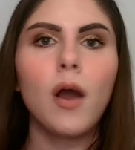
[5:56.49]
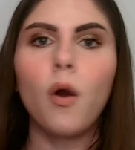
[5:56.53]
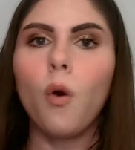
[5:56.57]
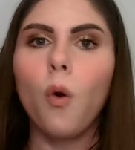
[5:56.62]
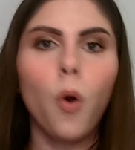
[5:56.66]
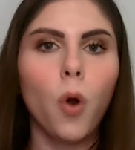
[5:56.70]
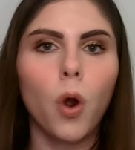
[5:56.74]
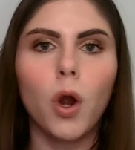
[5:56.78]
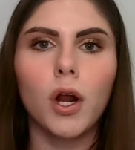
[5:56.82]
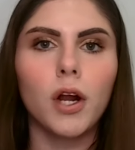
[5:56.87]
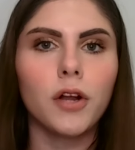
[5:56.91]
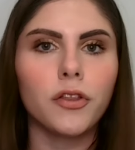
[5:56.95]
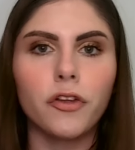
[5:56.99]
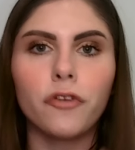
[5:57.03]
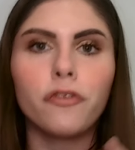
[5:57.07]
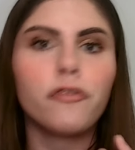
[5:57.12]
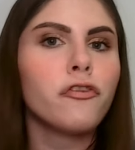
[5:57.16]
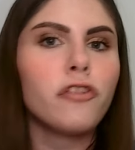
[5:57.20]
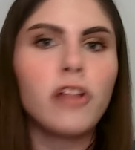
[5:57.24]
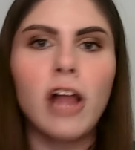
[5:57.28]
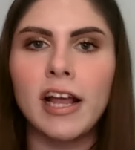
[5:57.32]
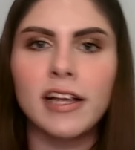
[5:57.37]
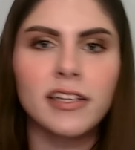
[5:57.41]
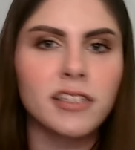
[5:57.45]
or the
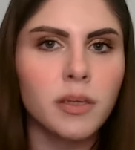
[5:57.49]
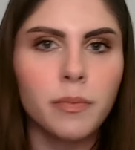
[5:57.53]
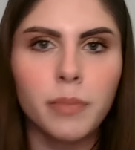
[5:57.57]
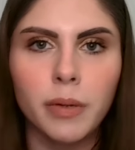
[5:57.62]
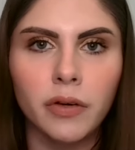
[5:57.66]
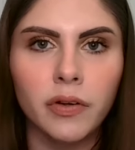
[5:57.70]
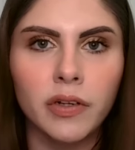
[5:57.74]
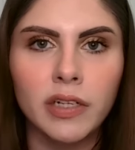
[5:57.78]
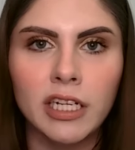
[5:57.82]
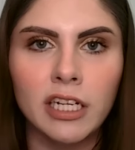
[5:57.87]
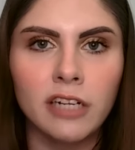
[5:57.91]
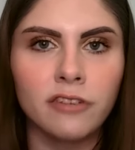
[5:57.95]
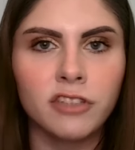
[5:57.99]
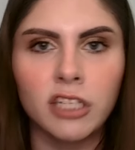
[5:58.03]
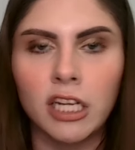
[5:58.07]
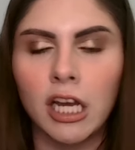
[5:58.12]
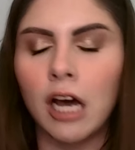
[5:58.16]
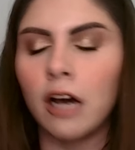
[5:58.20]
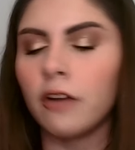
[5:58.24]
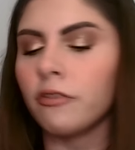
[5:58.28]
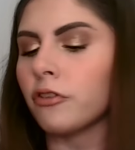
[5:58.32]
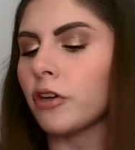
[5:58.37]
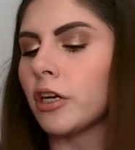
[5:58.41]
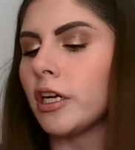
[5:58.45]
flexibility of the
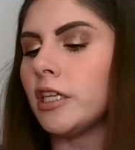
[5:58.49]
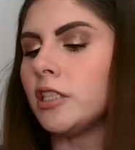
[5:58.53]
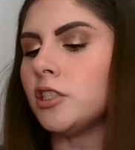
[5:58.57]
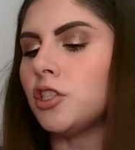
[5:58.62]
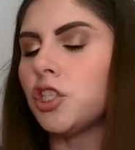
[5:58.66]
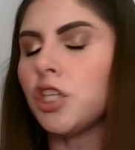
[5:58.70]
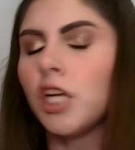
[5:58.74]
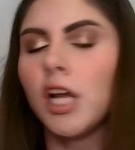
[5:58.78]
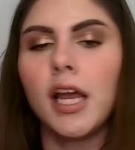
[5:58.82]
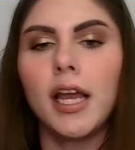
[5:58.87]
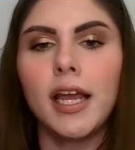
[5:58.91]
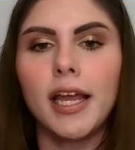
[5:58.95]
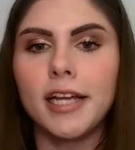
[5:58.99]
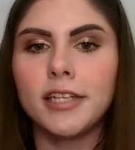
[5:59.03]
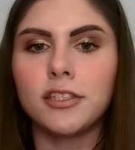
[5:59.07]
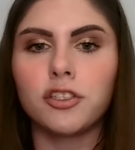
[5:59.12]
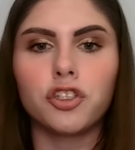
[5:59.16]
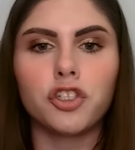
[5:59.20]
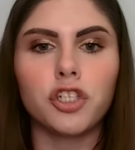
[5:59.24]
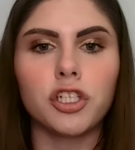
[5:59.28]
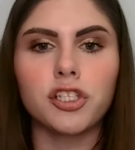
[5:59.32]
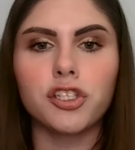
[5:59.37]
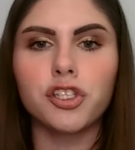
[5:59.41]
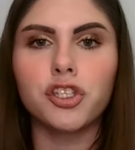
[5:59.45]
coverage. It's
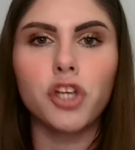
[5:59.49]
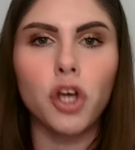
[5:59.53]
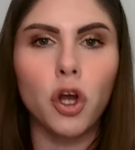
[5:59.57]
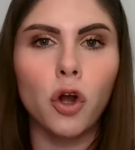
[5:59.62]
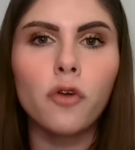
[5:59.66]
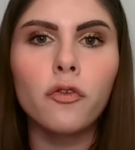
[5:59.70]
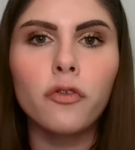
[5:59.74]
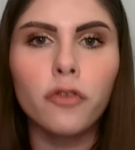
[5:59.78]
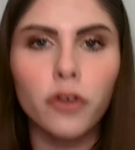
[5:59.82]
just so